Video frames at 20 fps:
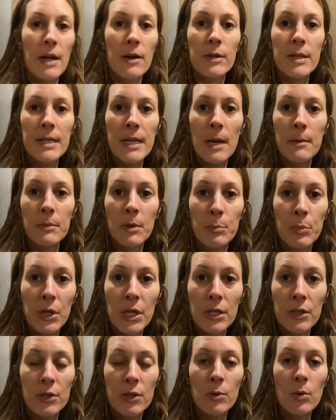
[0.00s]
Now it's time to
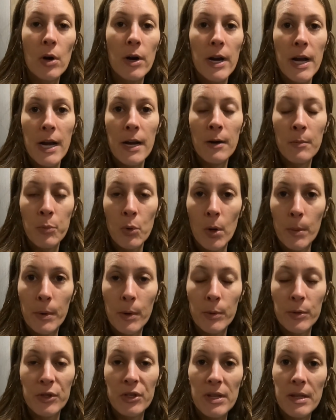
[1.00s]
book it to our hair
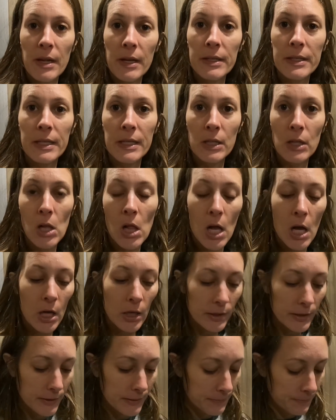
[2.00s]
appointment, which is at ten
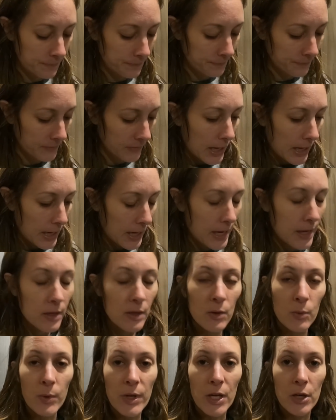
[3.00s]
o'clock.
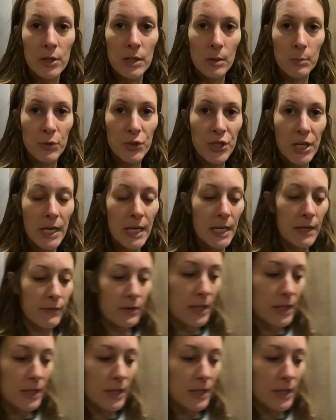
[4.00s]
And we are double checking